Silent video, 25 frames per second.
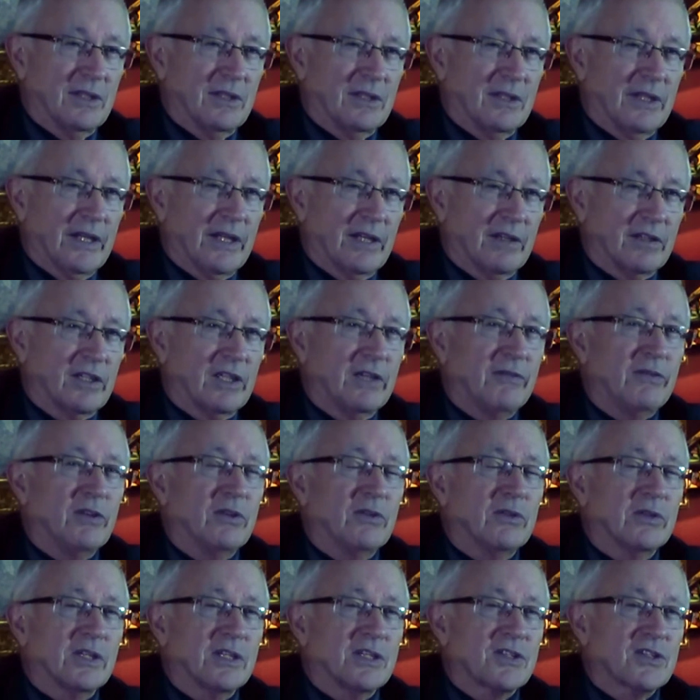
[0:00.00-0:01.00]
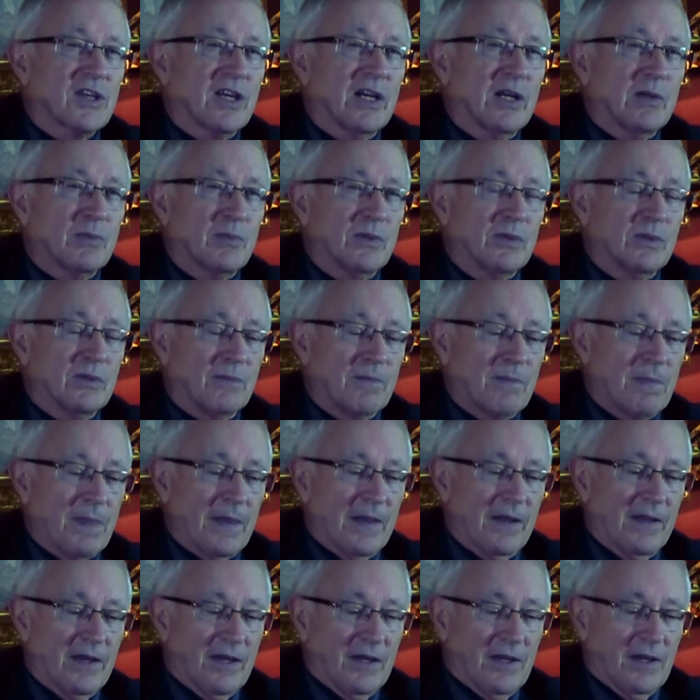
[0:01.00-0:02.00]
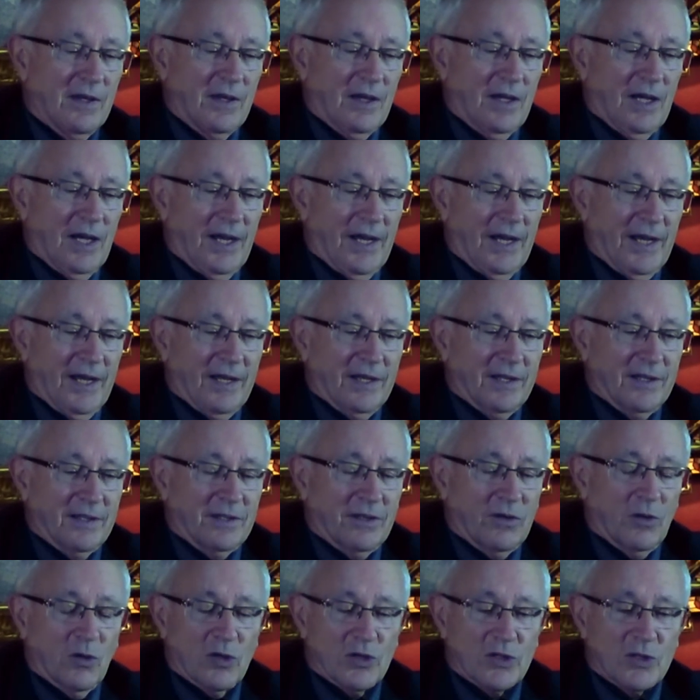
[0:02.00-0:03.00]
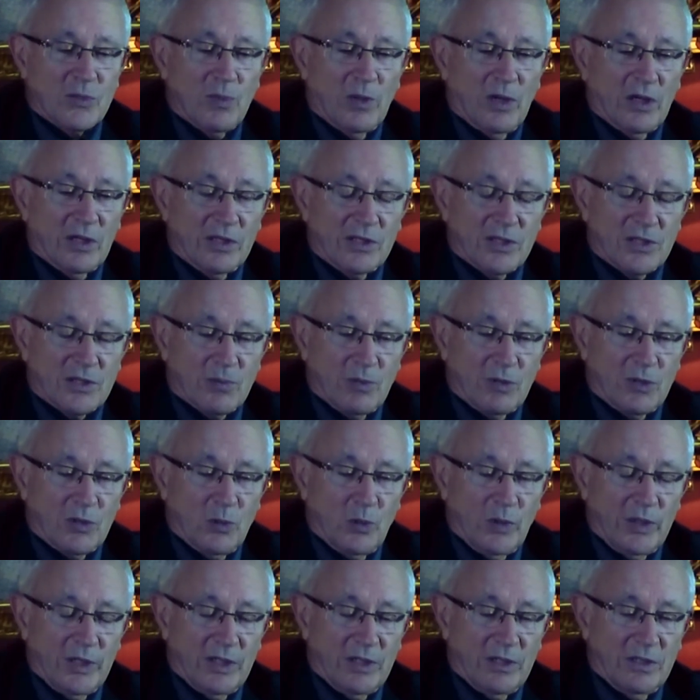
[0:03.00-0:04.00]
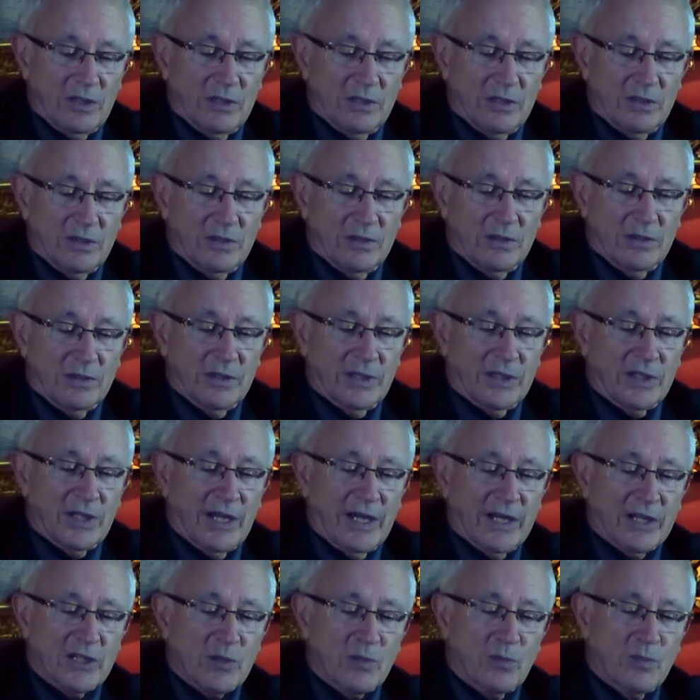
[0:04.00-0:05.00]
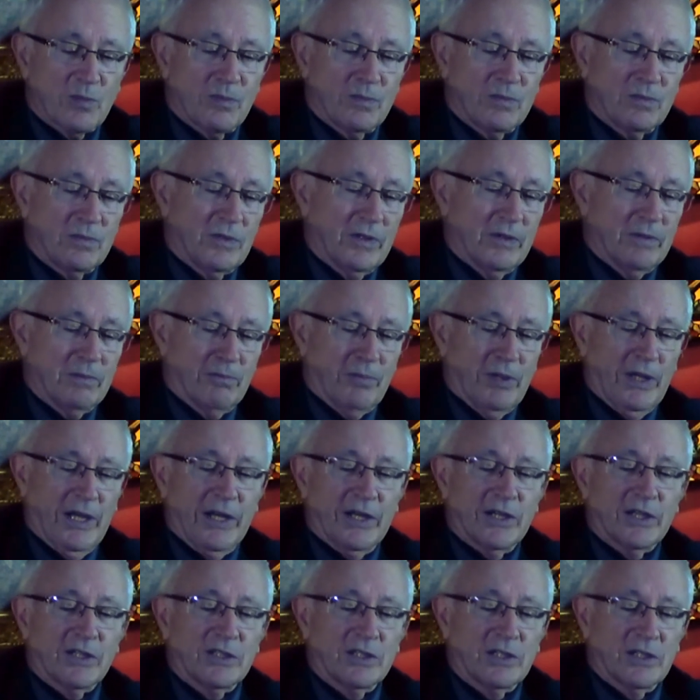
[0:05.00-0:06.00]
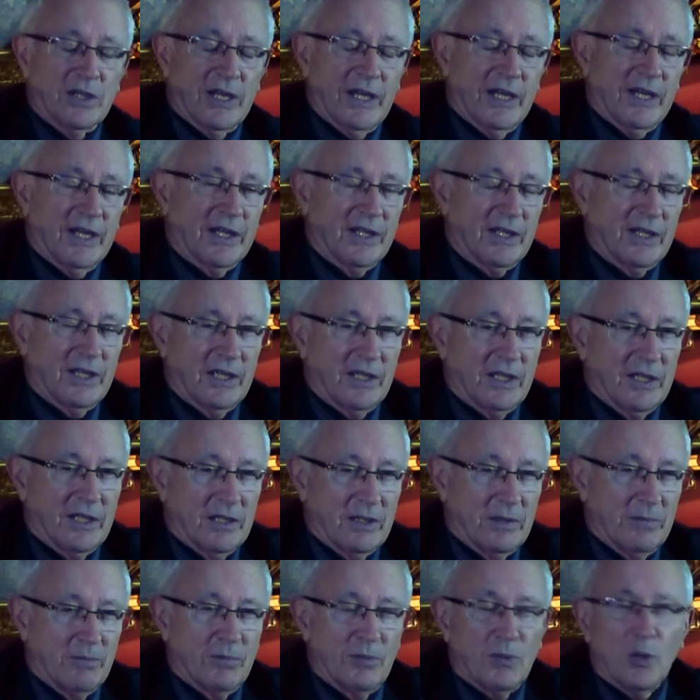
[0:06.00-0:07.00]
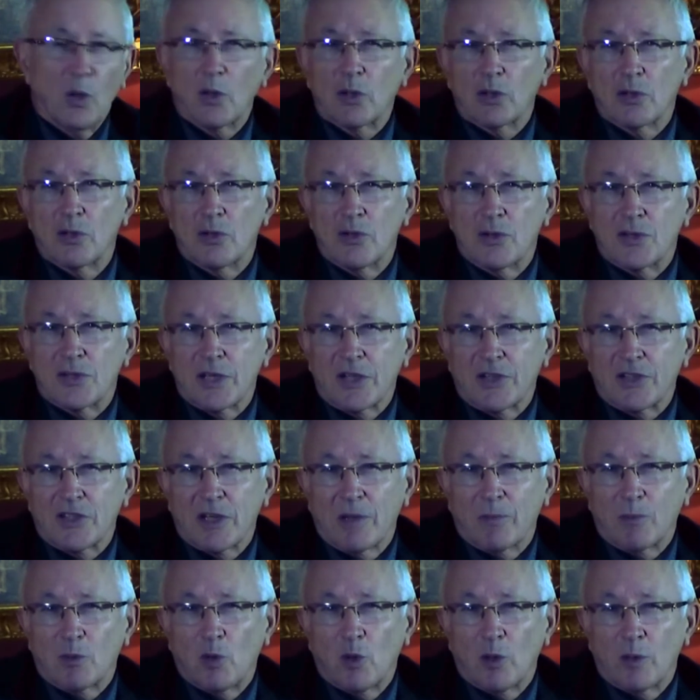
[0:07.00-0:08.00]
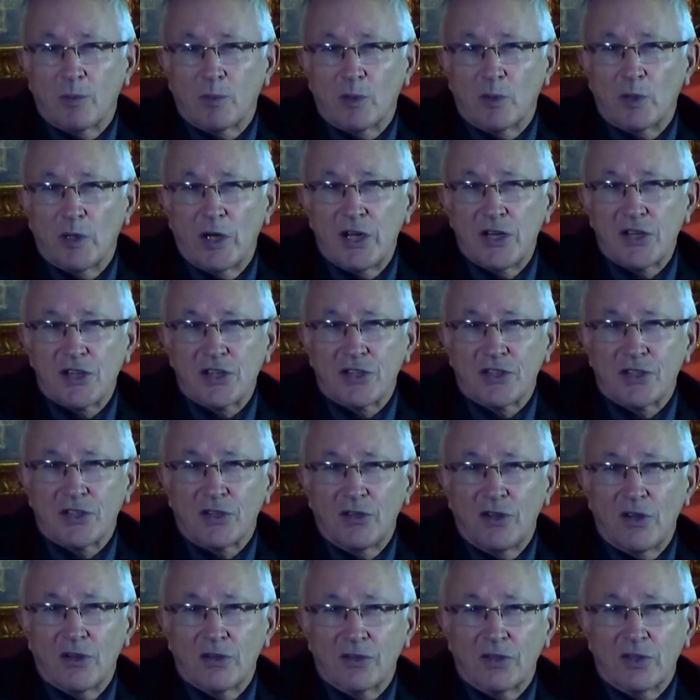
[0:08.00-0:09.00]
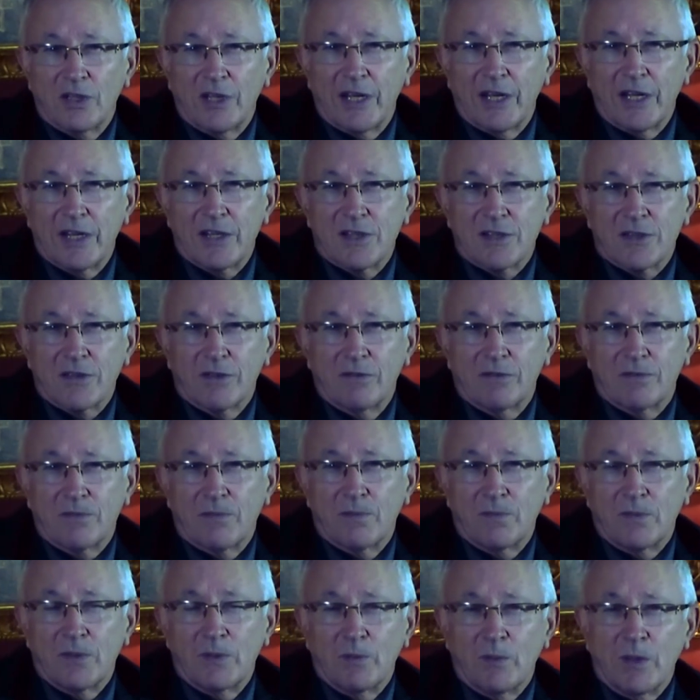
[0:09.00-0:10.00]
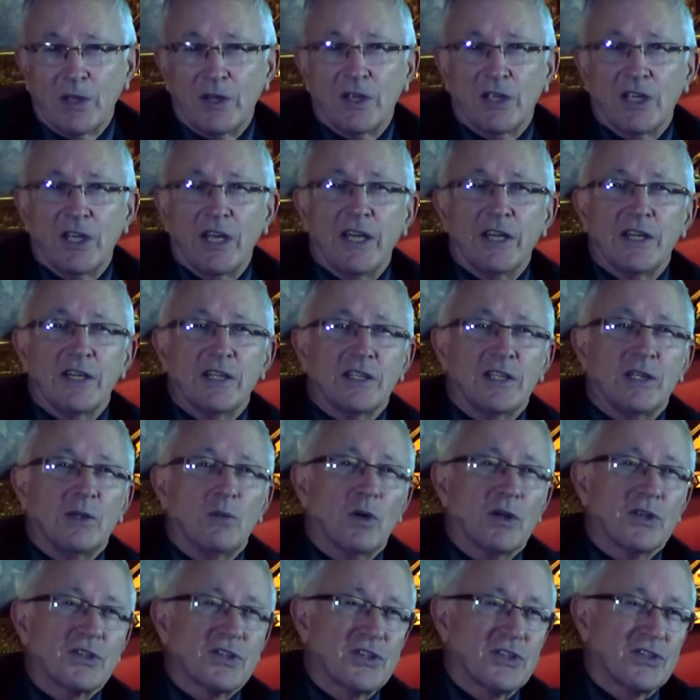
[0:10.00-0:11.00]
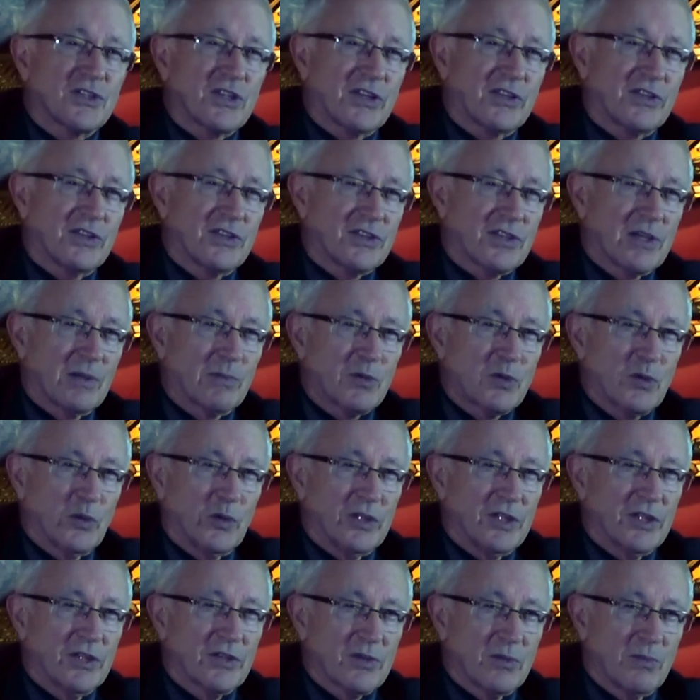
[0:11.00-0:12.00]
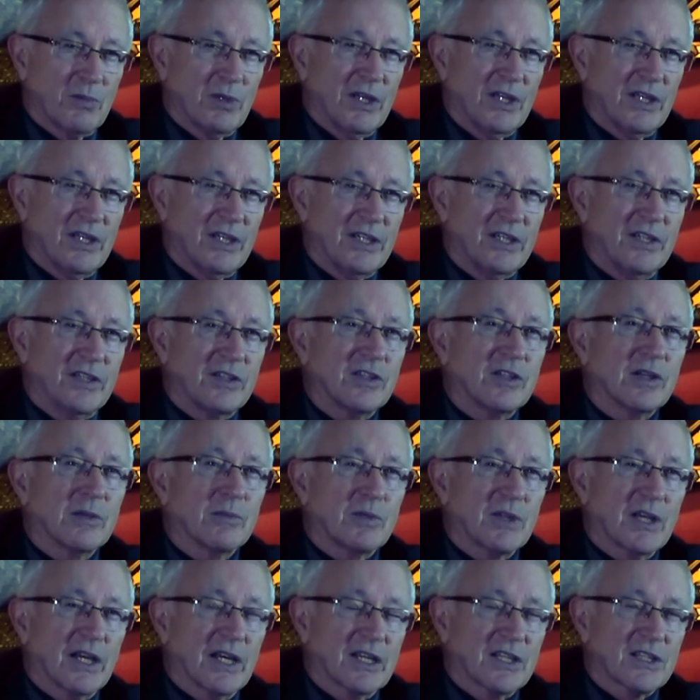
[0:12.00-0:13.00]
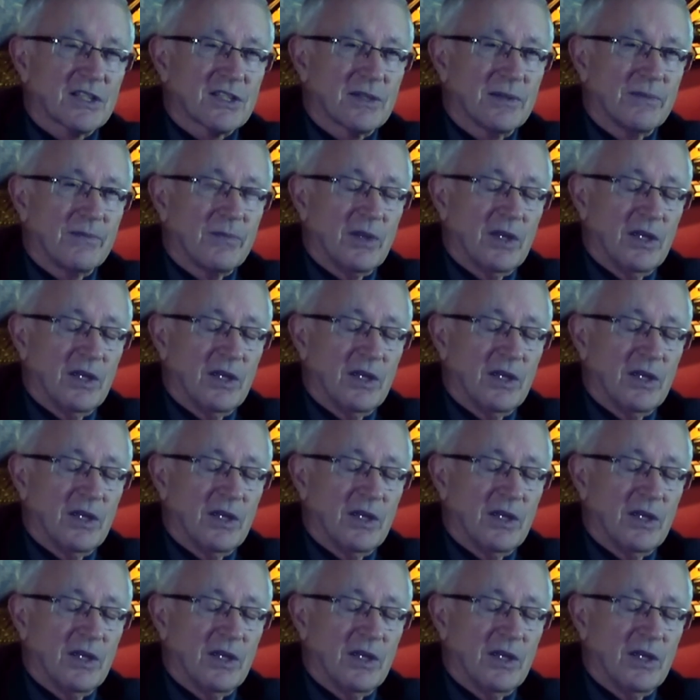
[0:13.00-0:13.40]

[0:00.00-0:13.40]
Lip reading: And I'll give you an example. Correspondence between the payer and a broker who sets up corporations along the lines of indicating that he wants to set this up so he doesn't pay any income tax.